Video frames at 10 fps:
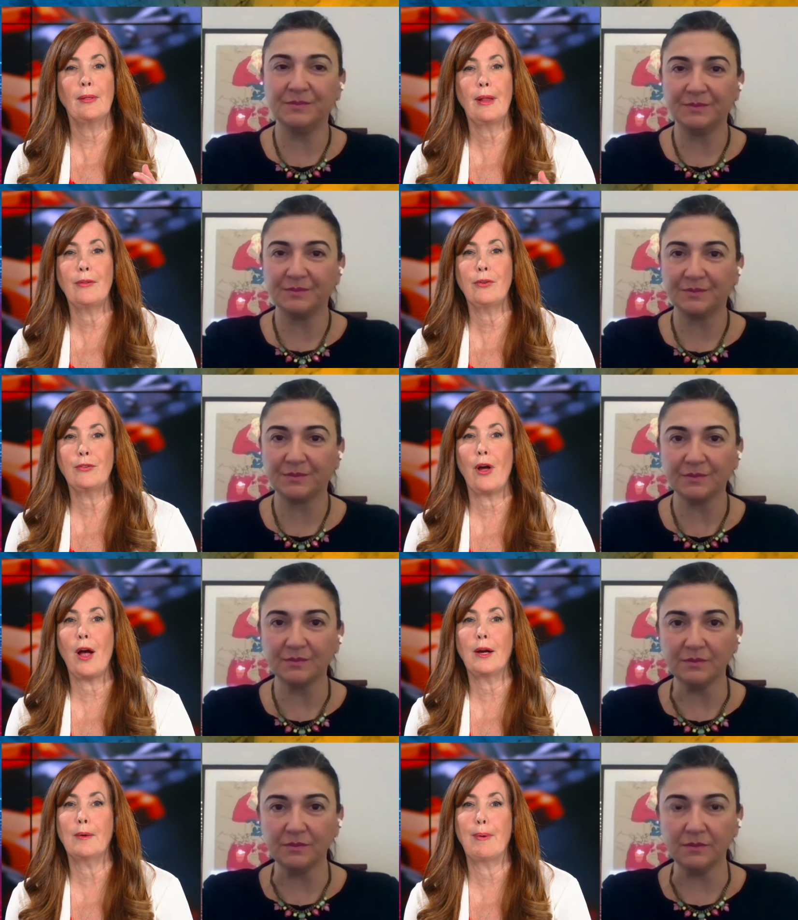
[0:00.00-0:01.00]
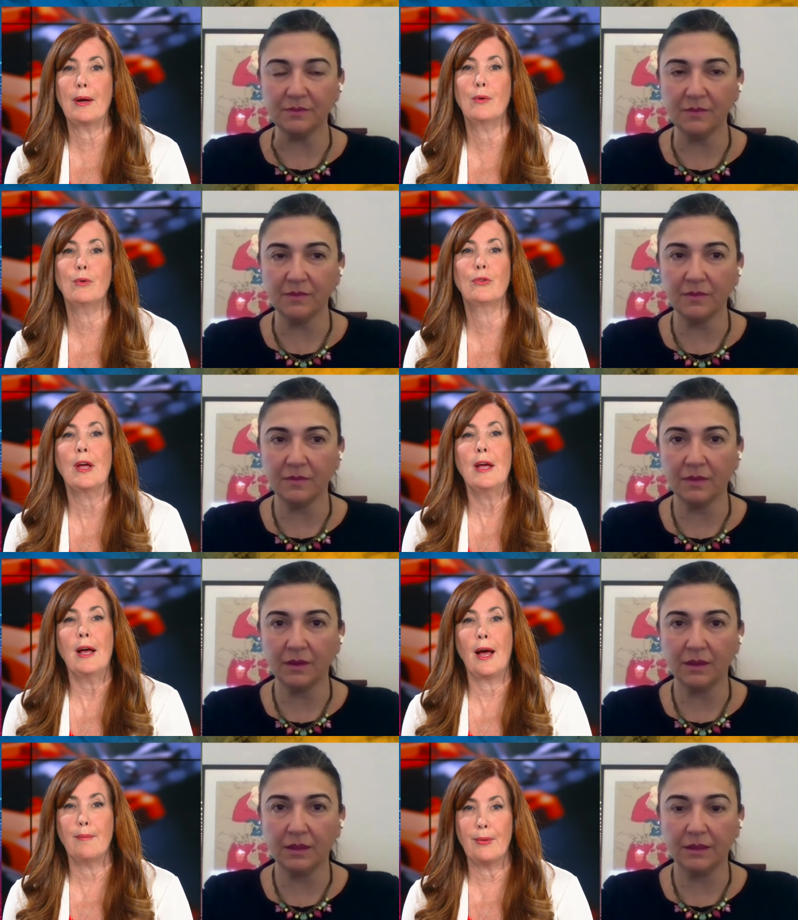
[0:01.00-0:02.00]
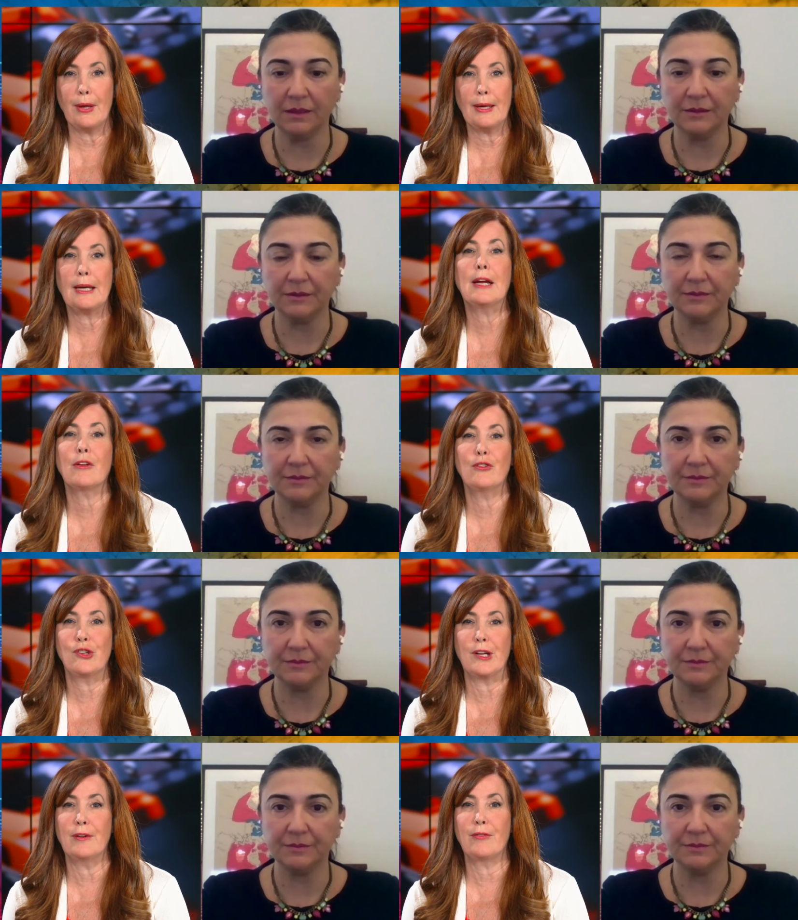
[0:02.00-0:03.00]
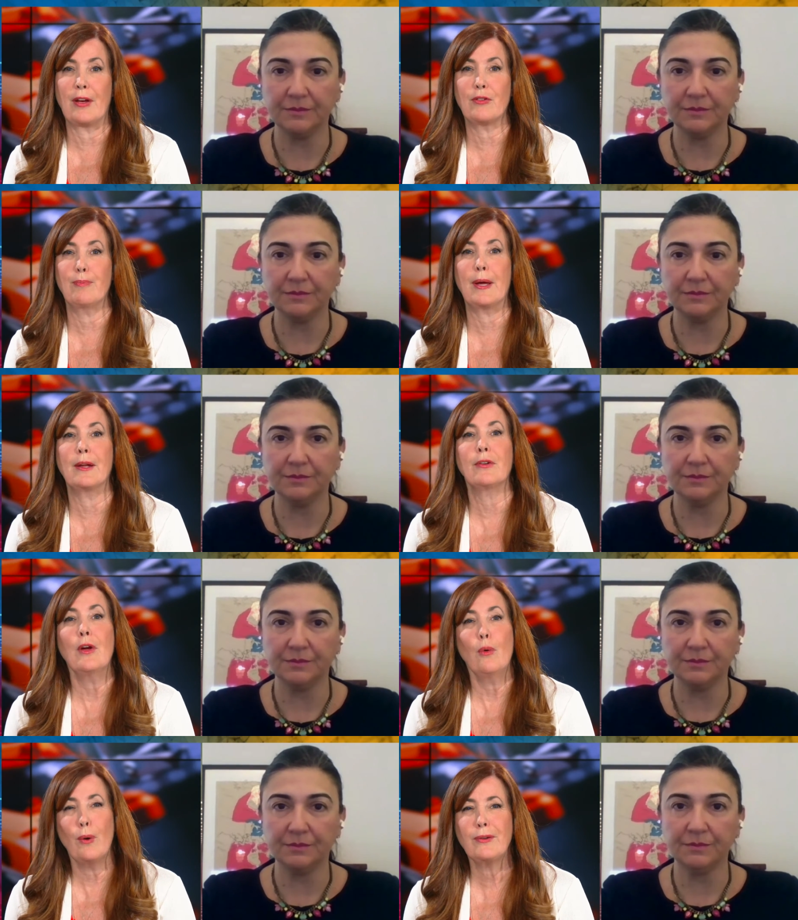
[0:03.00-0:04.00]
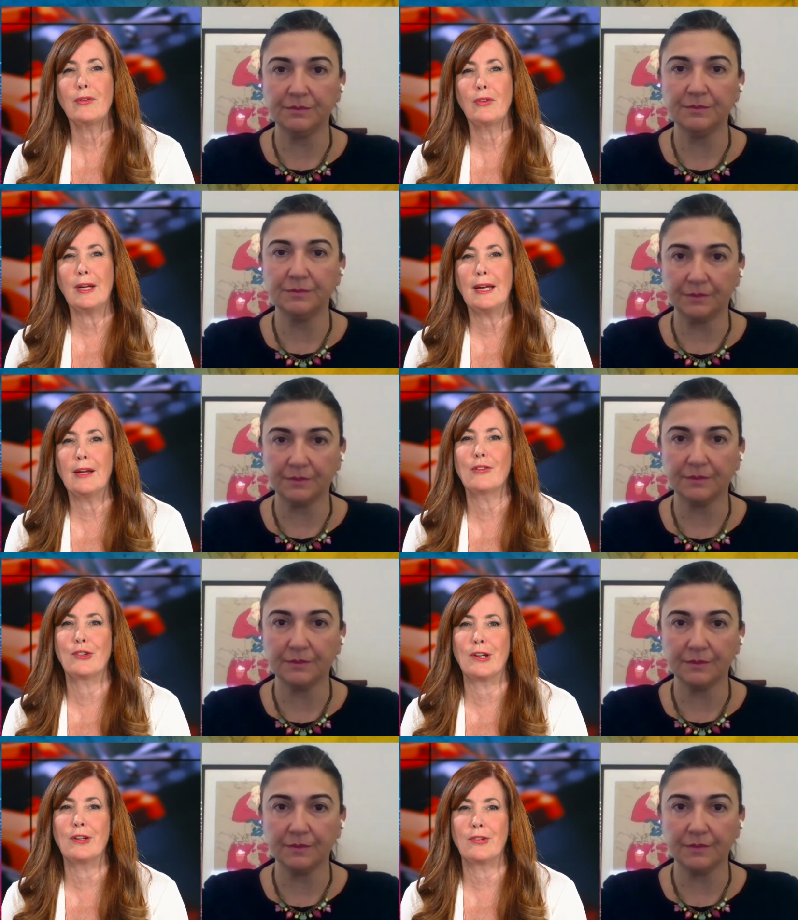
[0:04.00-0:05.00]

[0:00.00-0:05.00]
Speaker 1: let's talk about um, ESG investment. What does the ESG